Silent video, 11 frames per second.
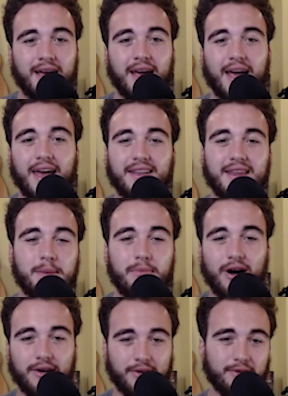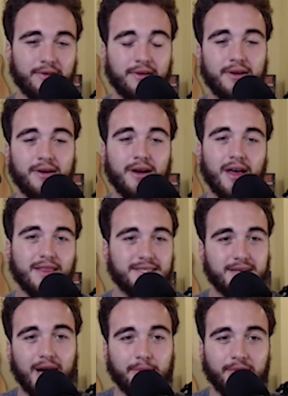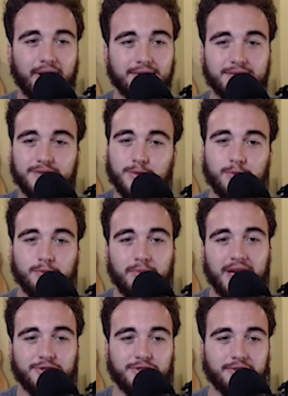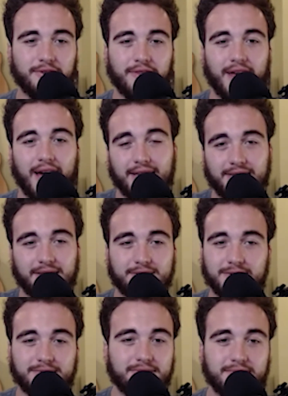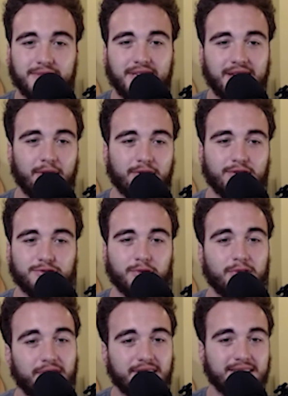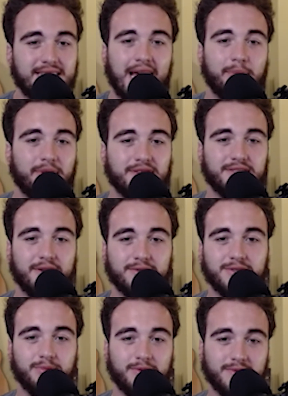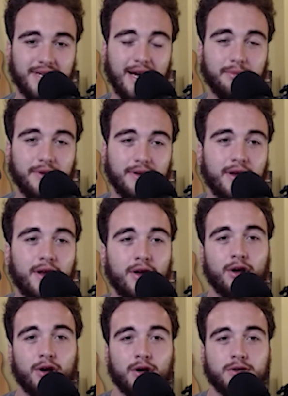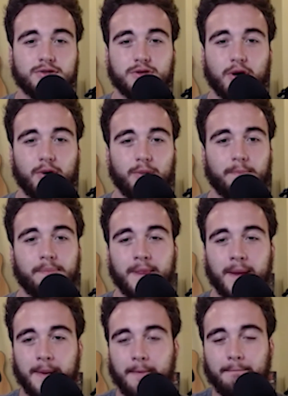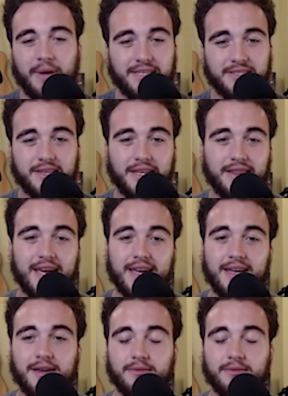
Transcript: and they monitor the timeline to make sure that it doesn't get out of control and things happen as they are supposed to happen. So basically they